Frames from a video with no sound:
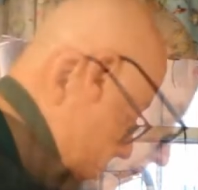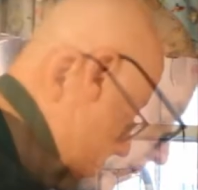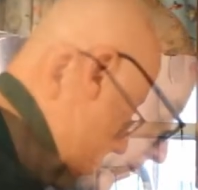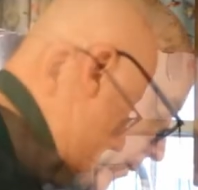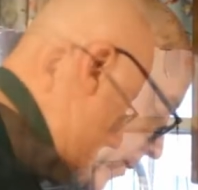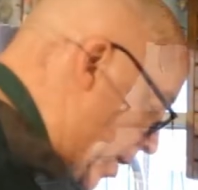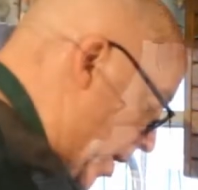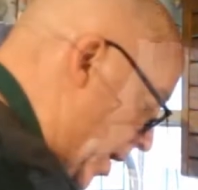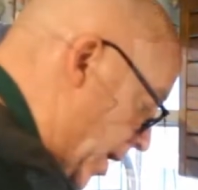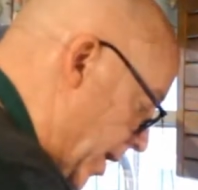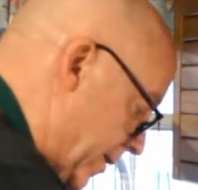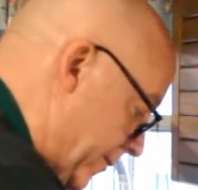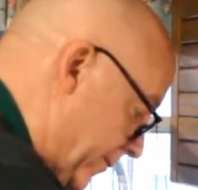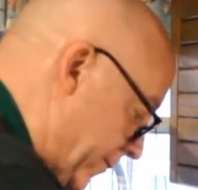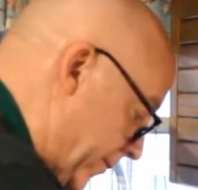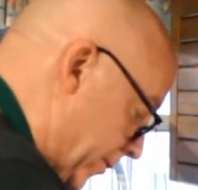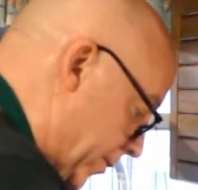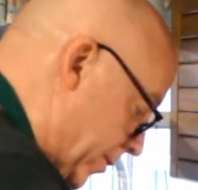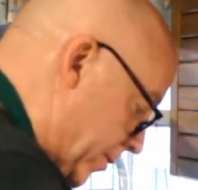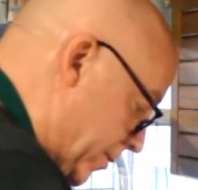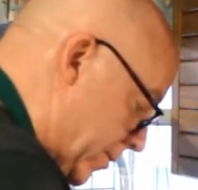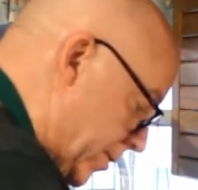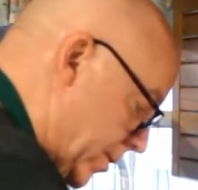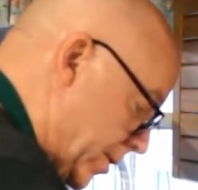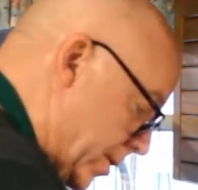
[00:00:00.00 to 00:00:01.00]
fry
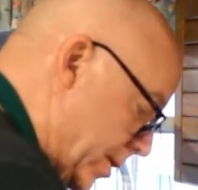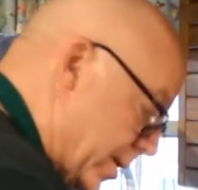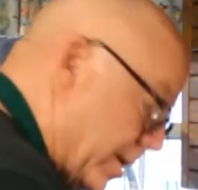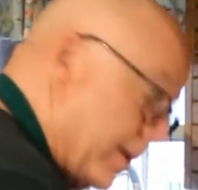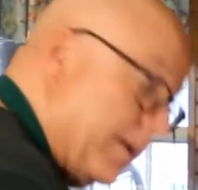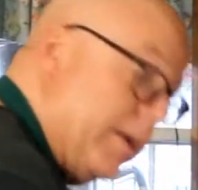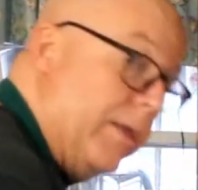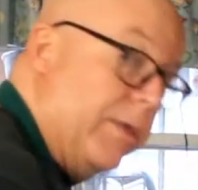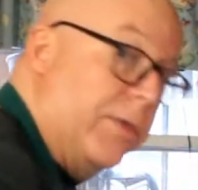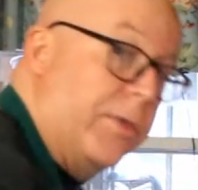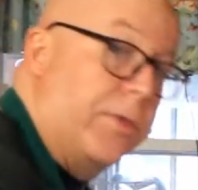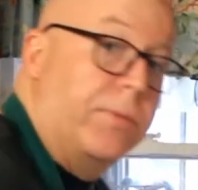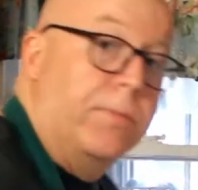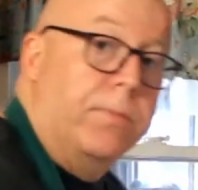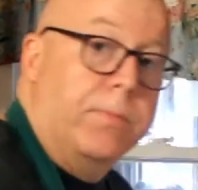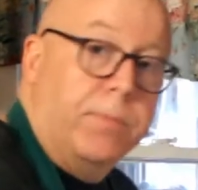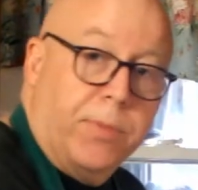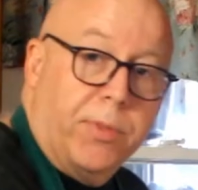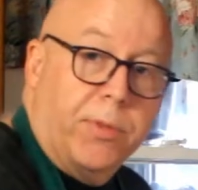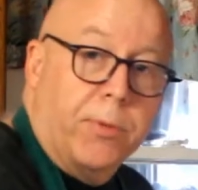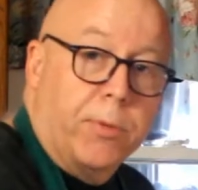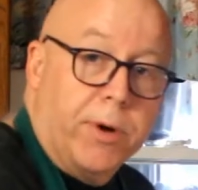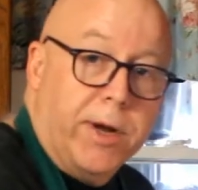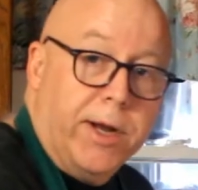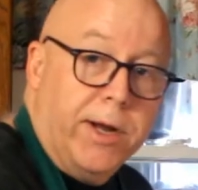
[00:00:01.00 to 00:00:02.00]
for
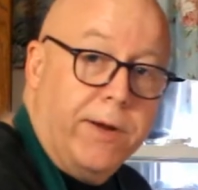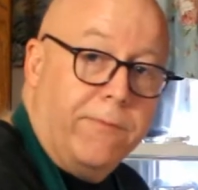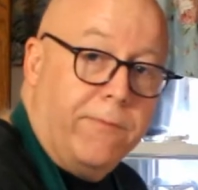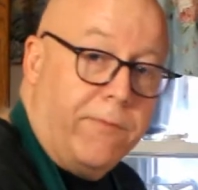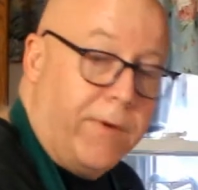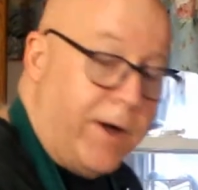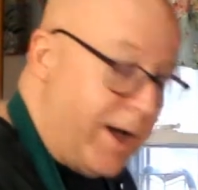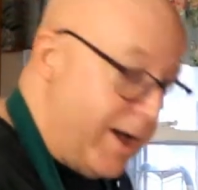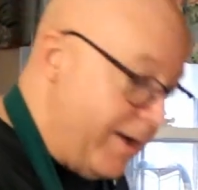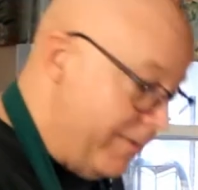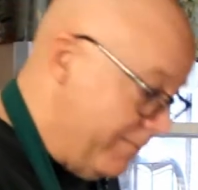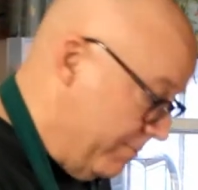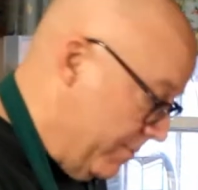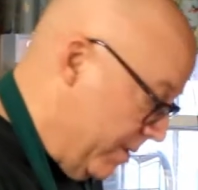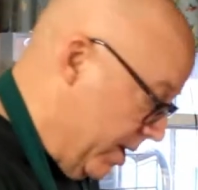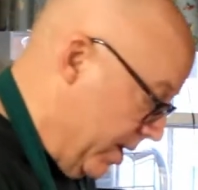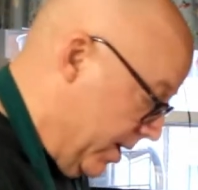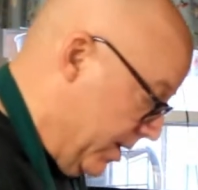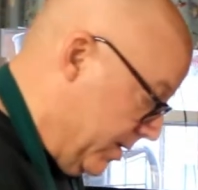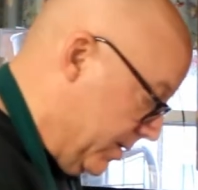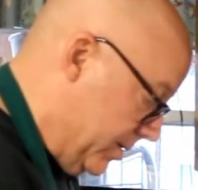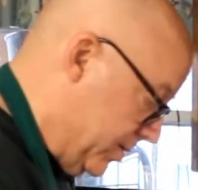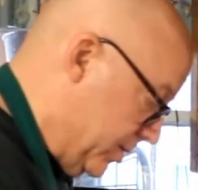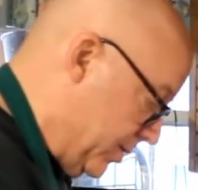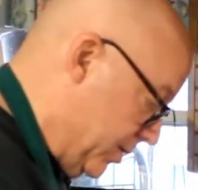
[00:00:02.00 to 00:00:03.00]
3 to 5
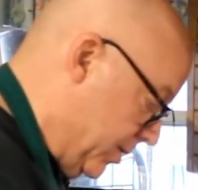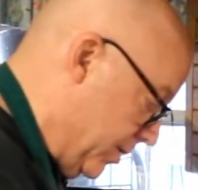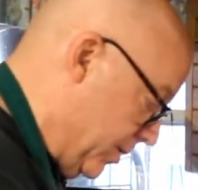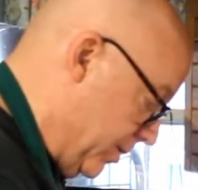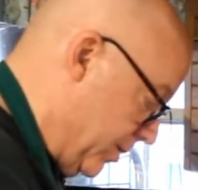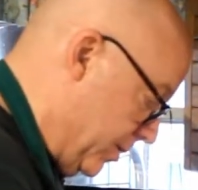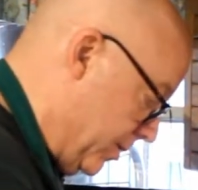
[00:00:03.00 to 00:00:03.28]
minutes.